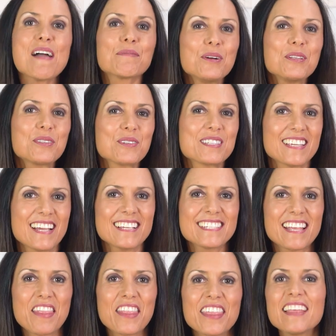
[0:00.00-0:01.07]
I'm going to say
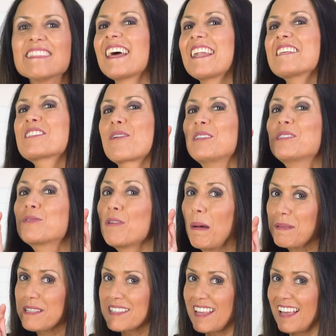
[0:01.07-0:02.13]
something that is going to
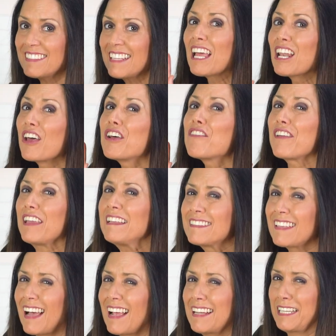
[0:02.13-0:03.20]
upset a lot of
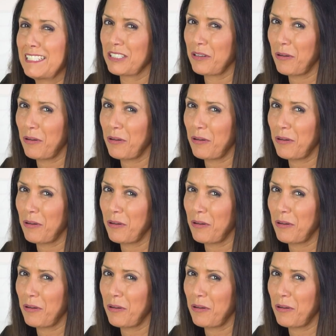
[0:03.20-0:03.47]
Italian